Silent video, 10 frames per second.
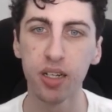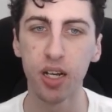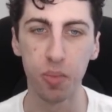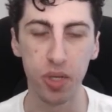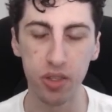
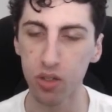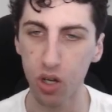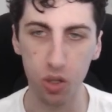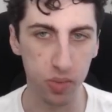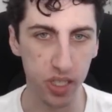And they'll
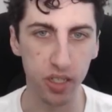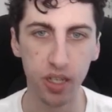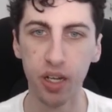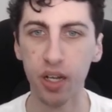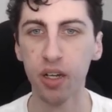all be
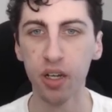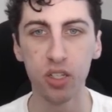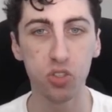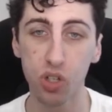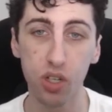
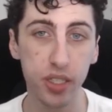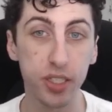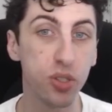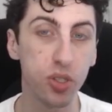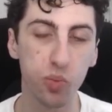strong,
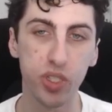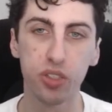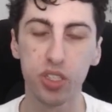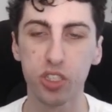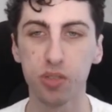and you can win
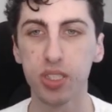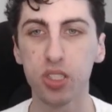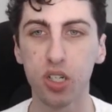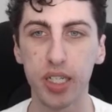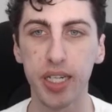your skirmish
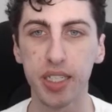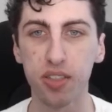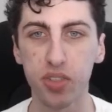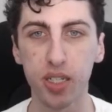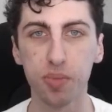on any
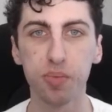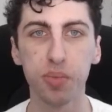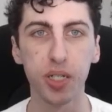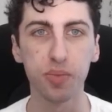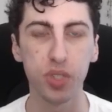of them.
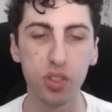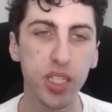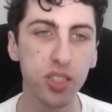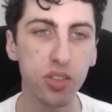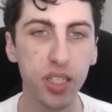But
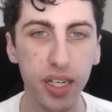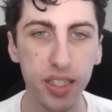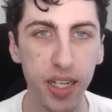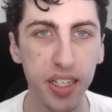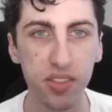let's look
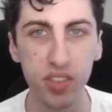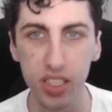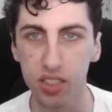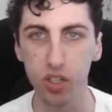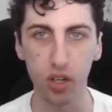at kind of
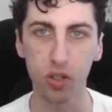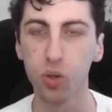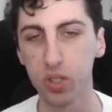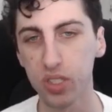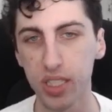the dark
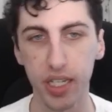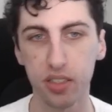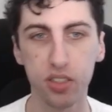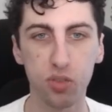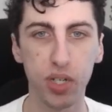horse
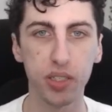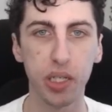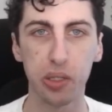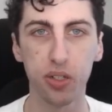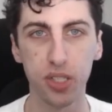decks to round
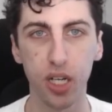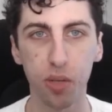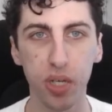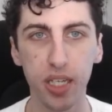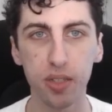out our
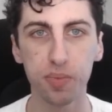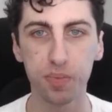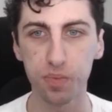top 8.